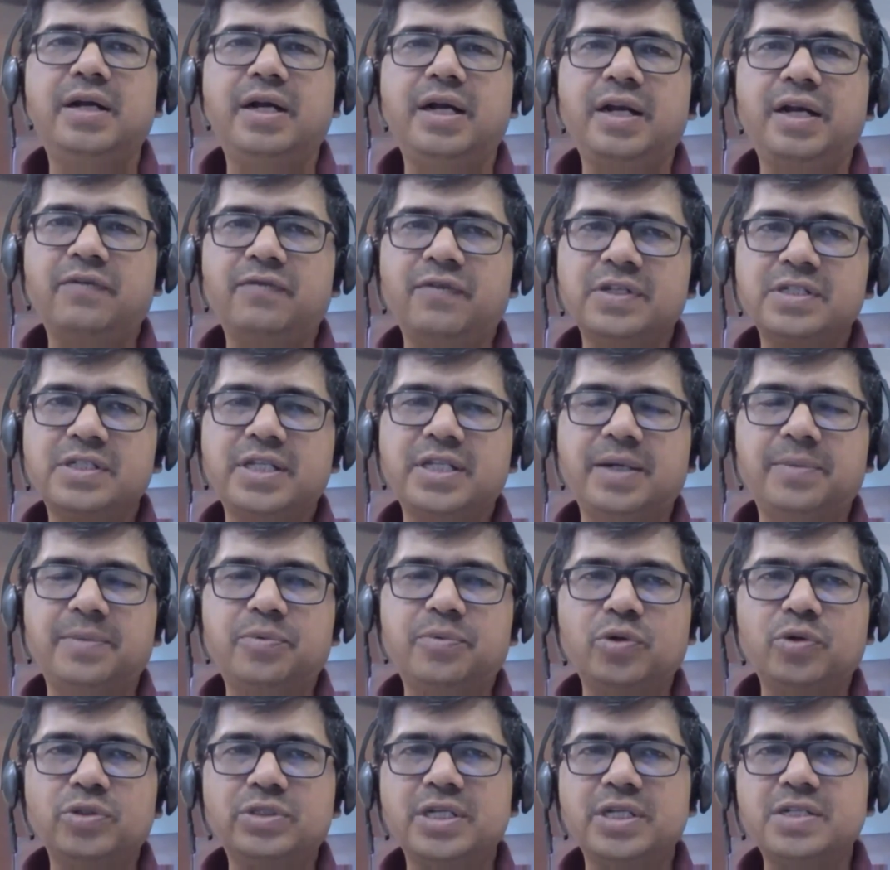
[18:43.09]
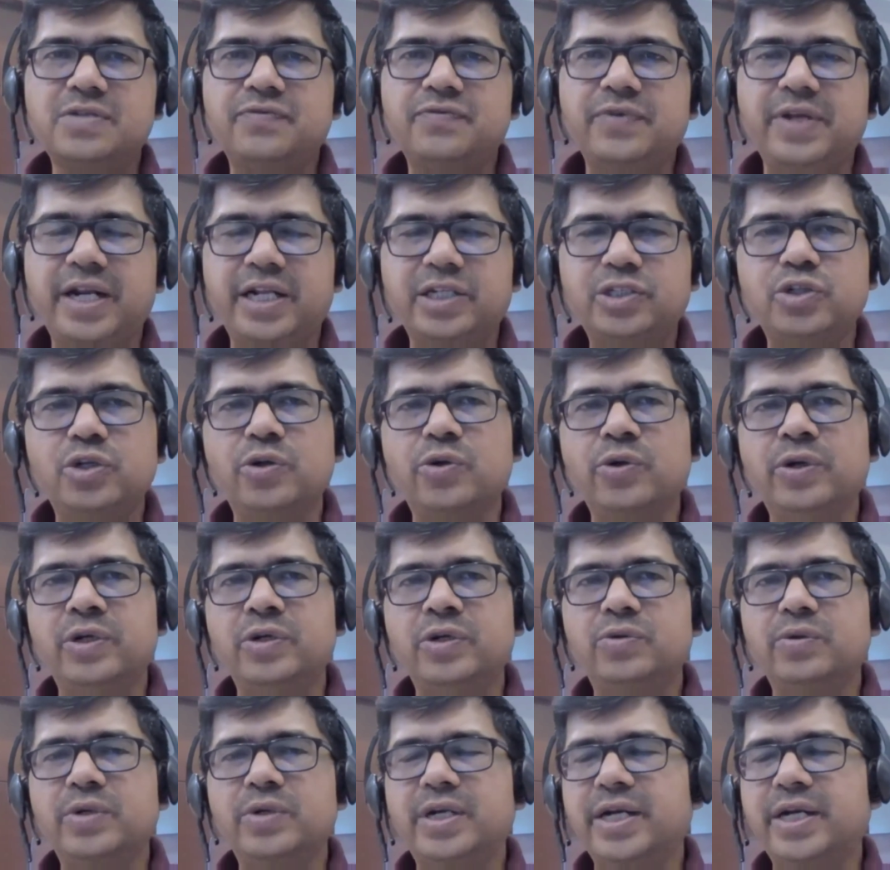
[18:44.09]
And once they approach us, we are actually going
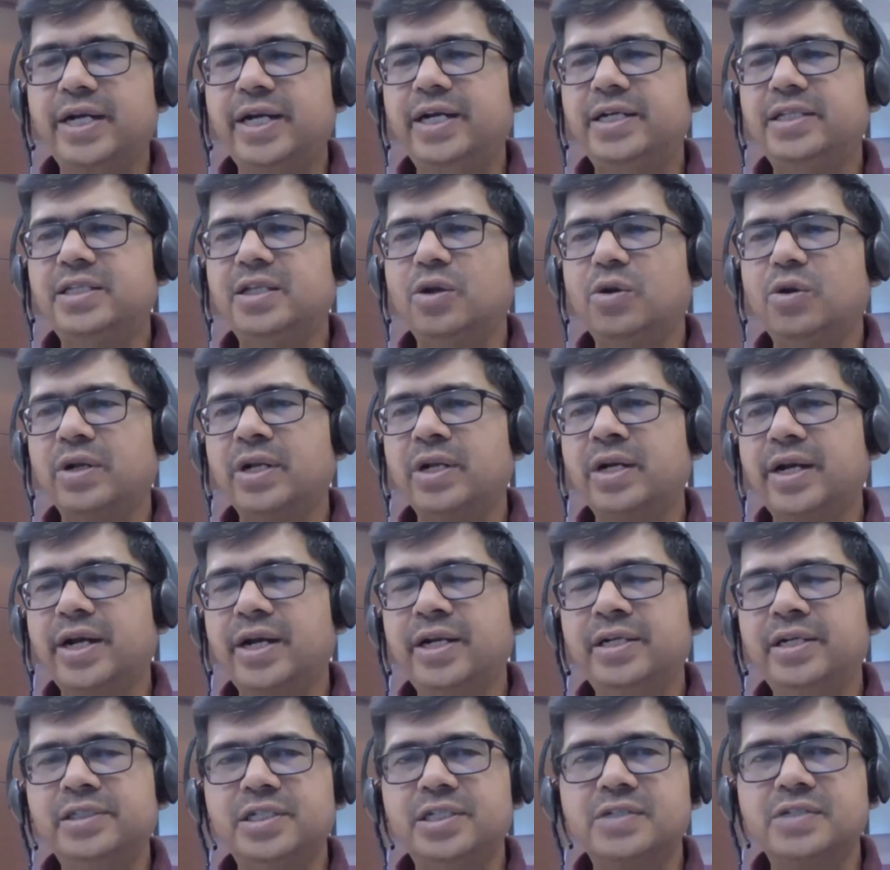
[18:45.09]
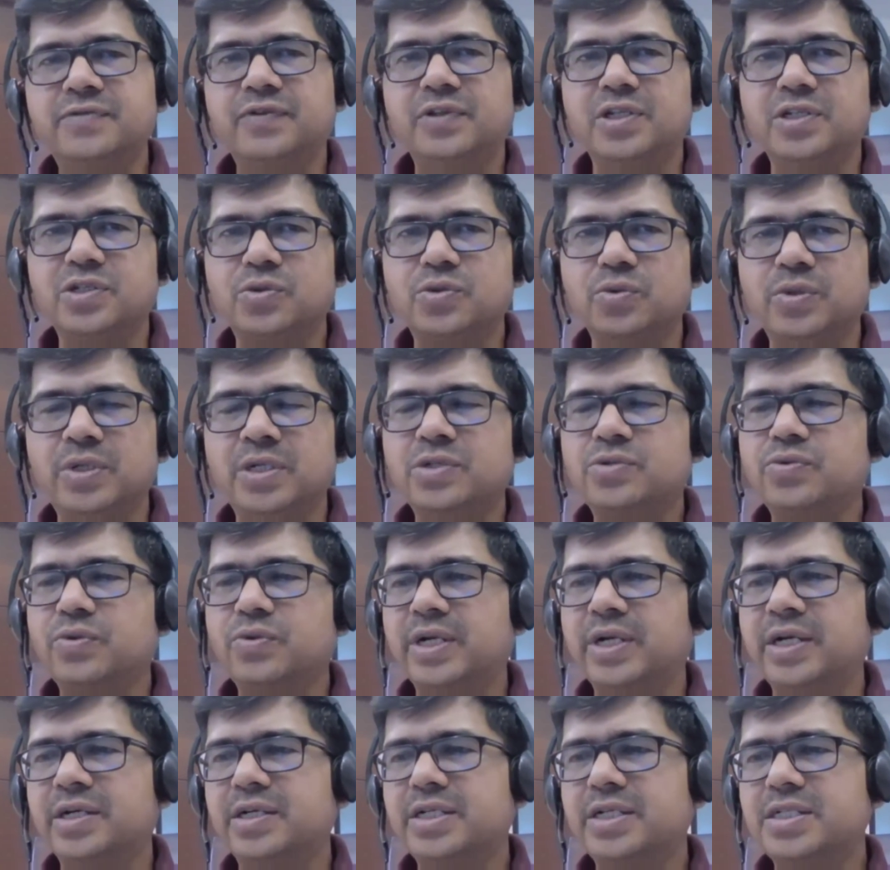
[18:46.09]
to create the login credentials for the students who
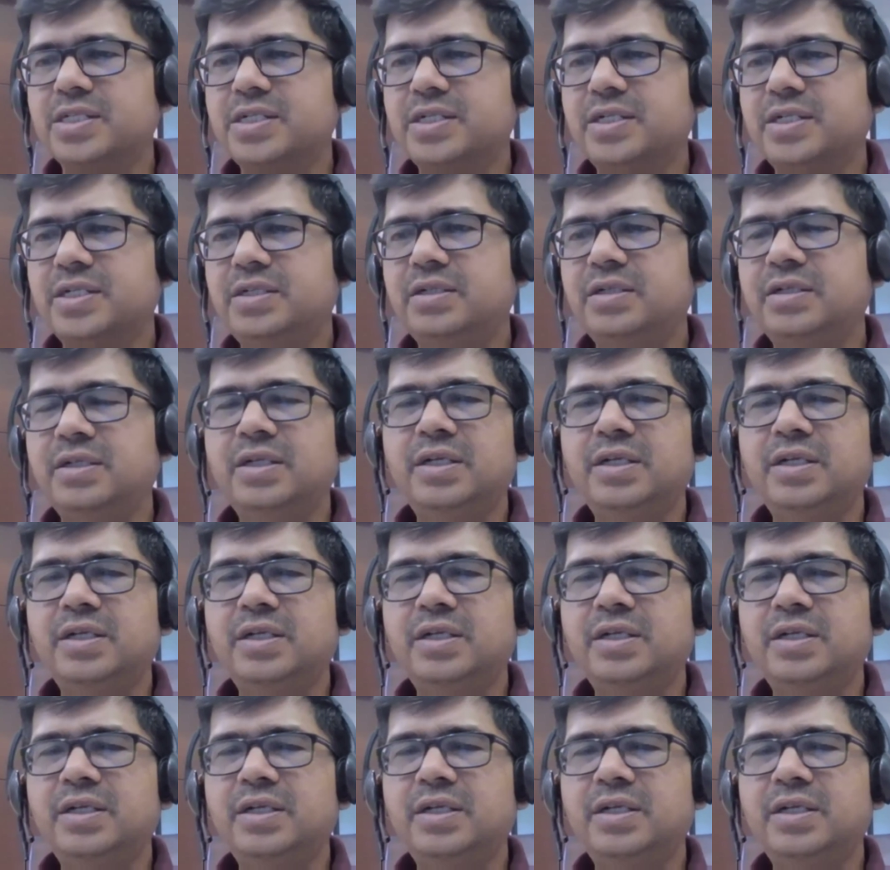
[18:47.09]
are interested.